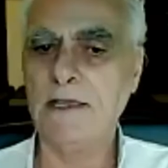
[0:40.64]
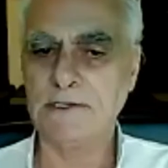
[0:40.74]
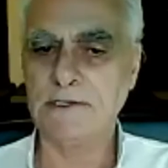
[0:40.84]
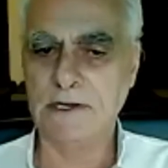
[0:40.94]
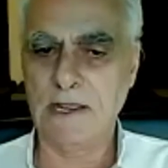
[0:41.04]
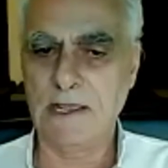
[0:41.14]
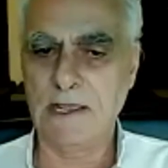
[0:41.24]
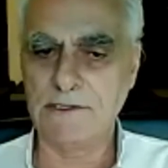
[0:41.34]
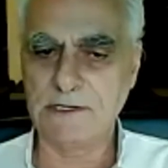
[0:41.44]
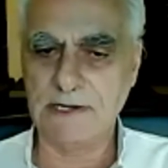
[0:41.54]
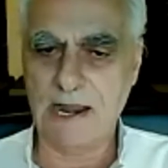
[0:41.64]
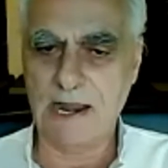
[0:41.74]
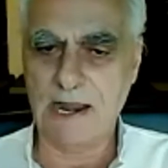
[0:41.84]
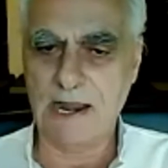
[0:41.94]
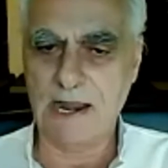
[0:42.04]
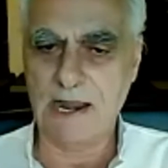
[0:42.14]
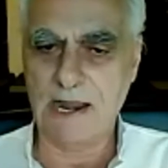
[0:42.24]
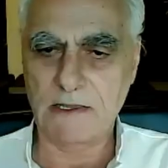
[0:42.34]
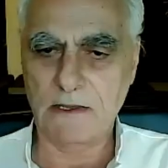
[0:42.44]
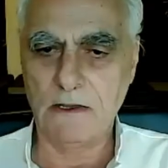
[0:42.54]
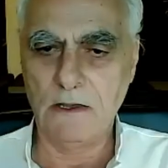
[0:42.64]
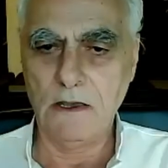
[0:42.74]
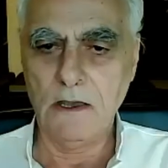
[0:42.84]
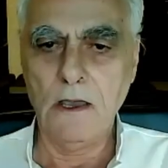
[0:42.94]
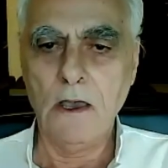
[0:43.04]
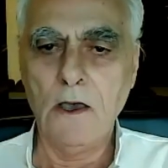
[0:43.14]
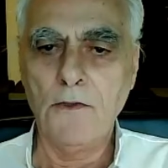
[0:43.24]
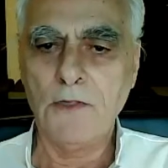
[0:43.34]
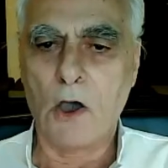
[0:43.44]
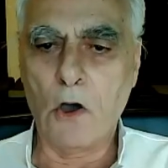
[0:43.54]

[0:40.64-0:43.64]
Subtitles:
an Arab. The Quran is in Arabic.